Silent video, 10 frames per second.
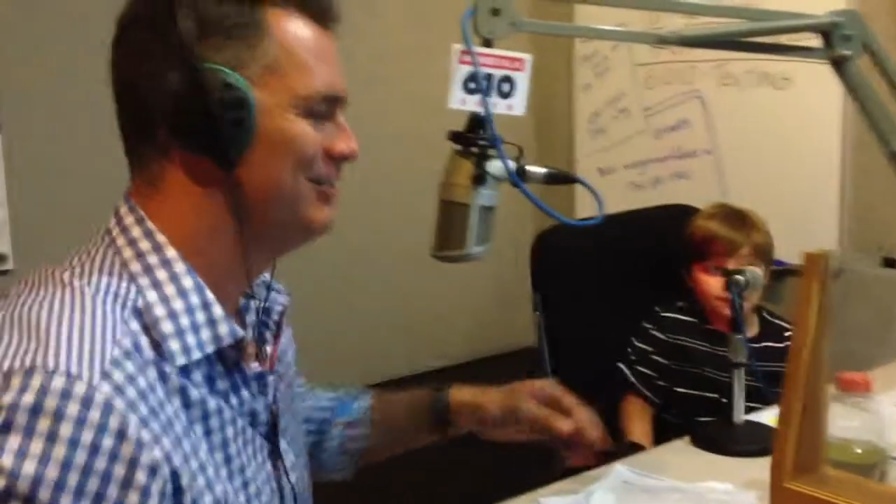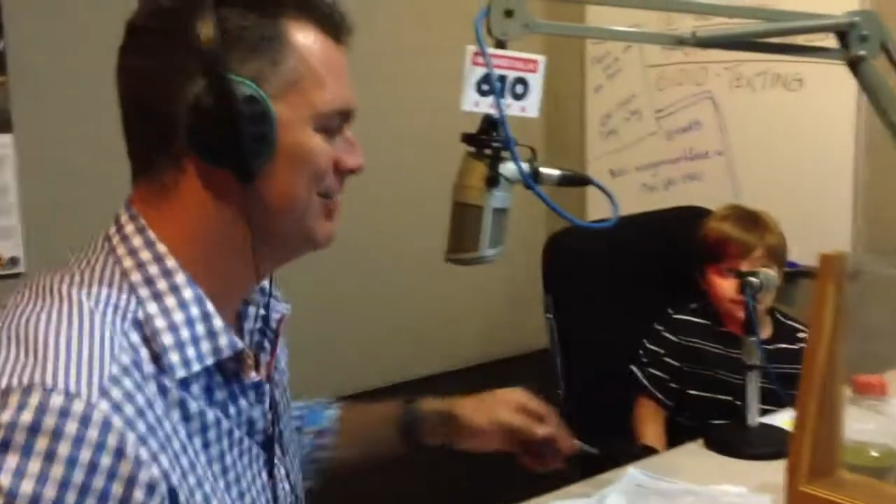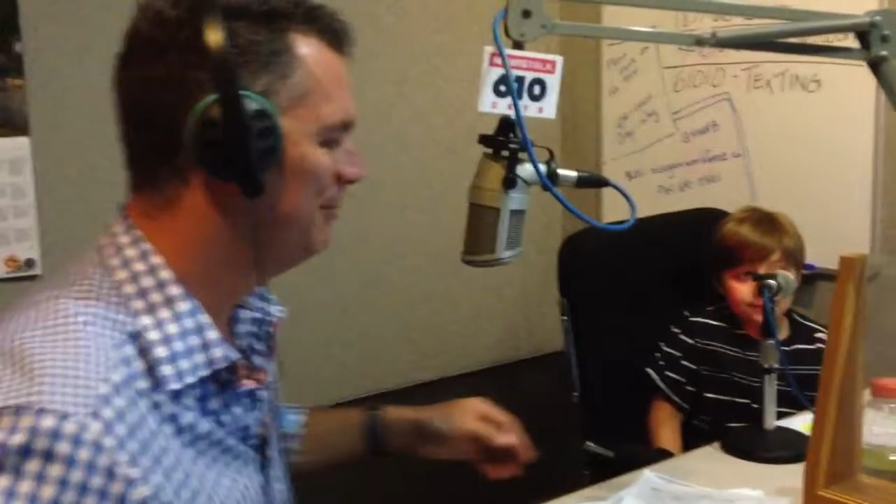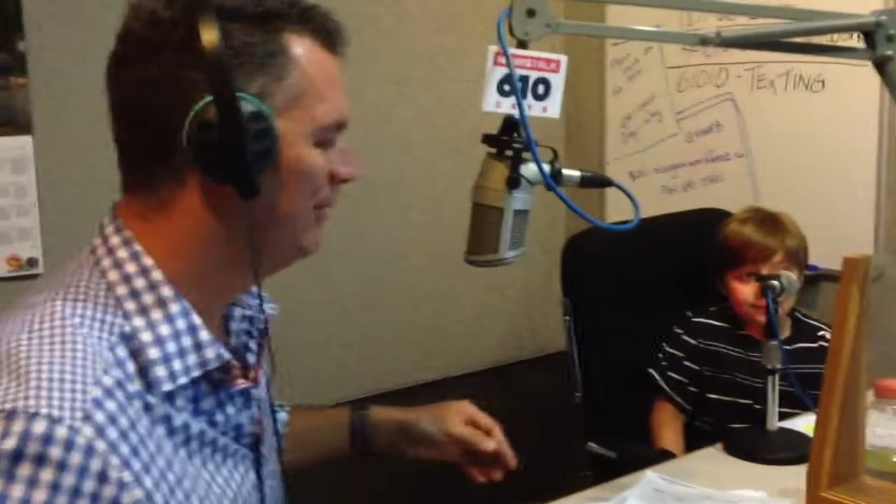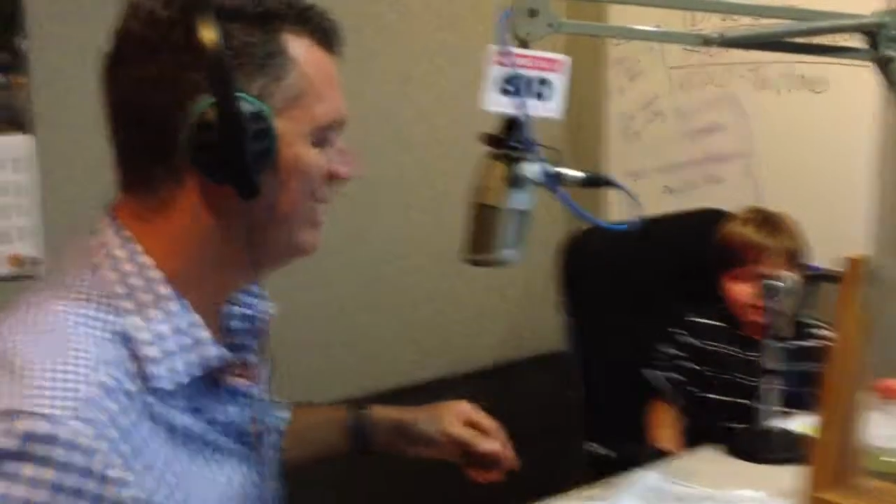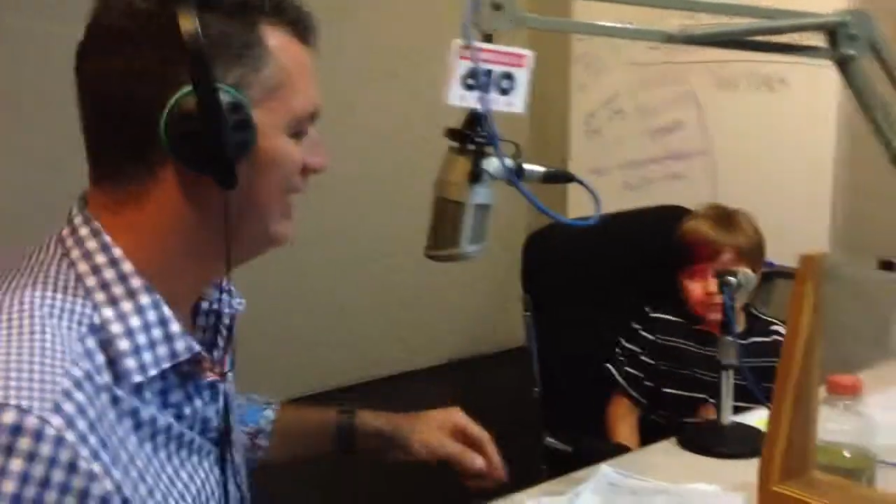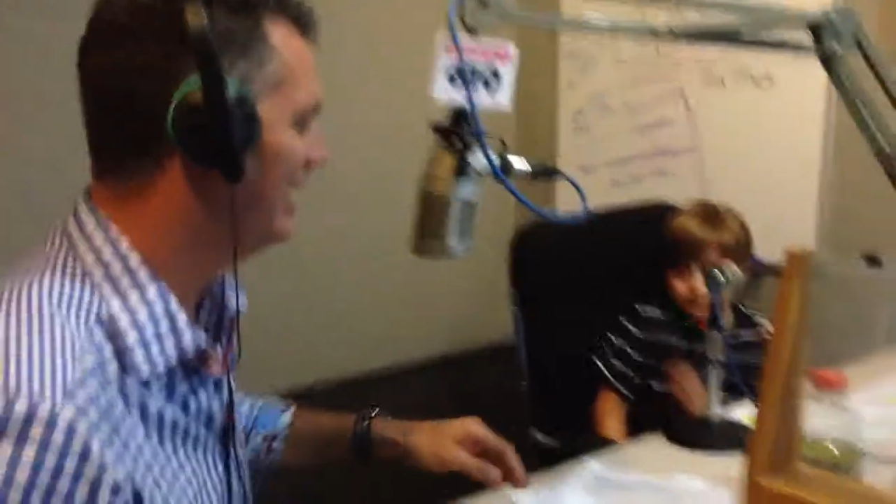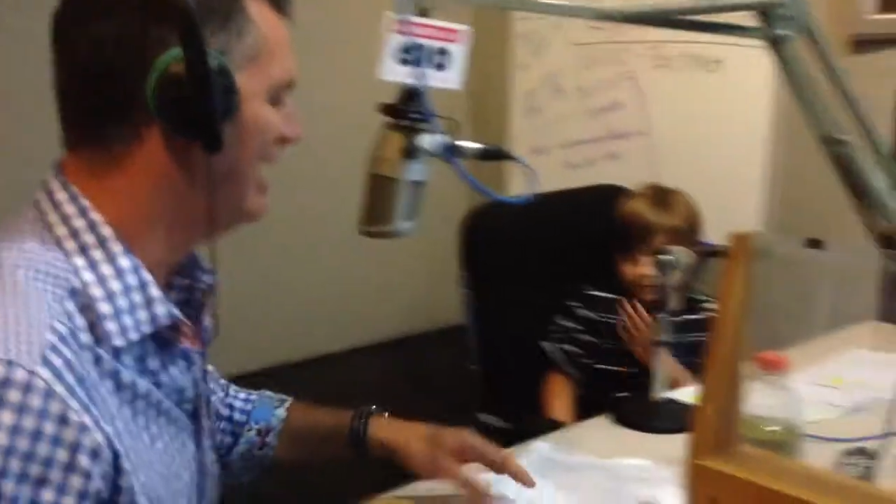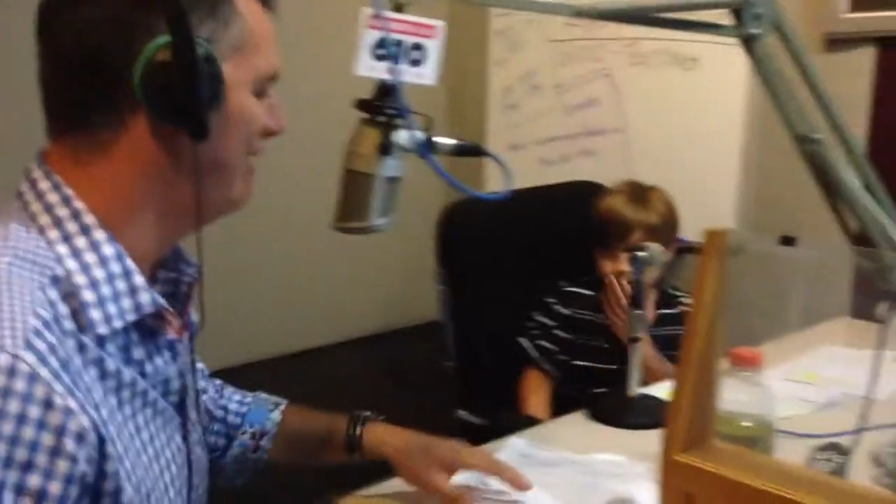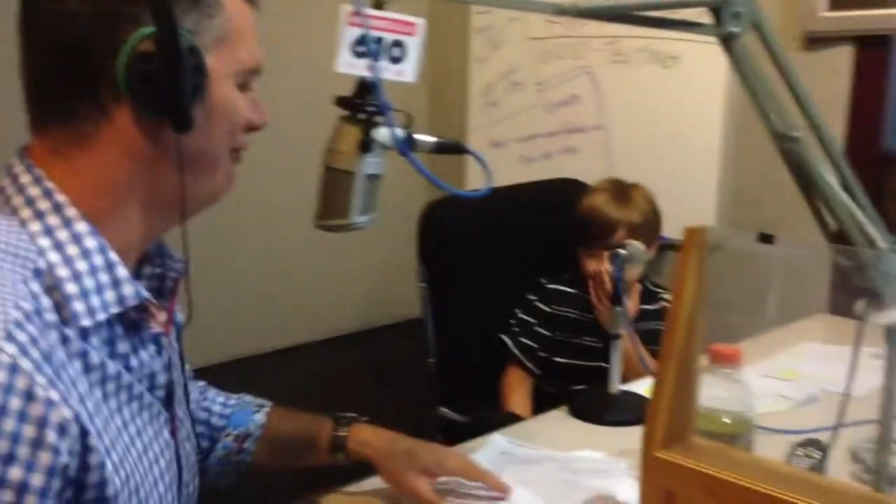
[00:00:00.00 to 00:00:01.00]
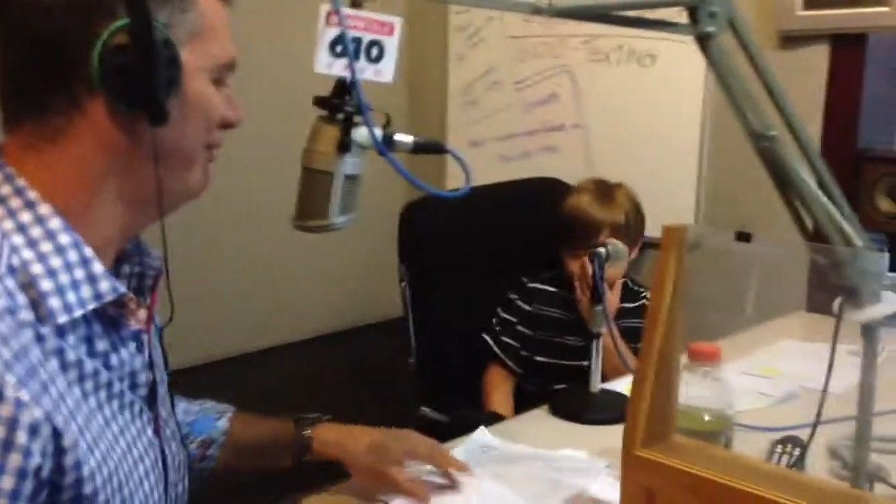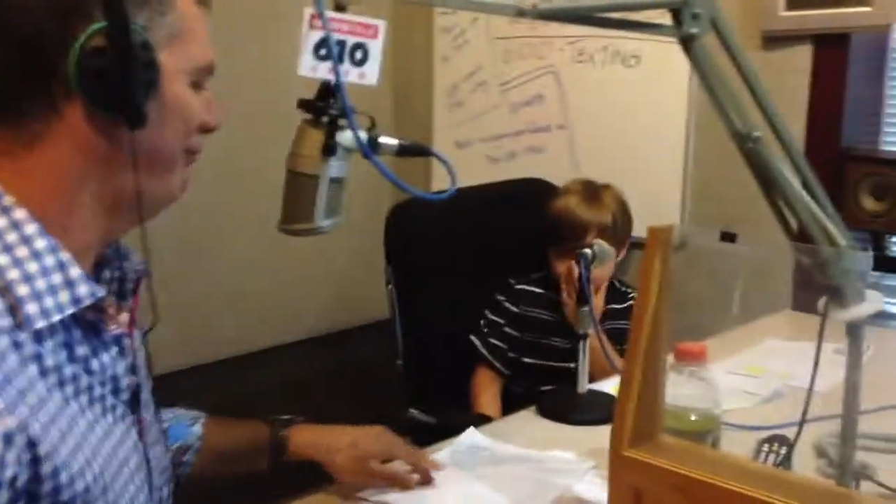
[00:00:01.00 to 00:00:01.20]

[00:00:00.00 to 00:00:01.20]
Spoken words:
she's going to play a live one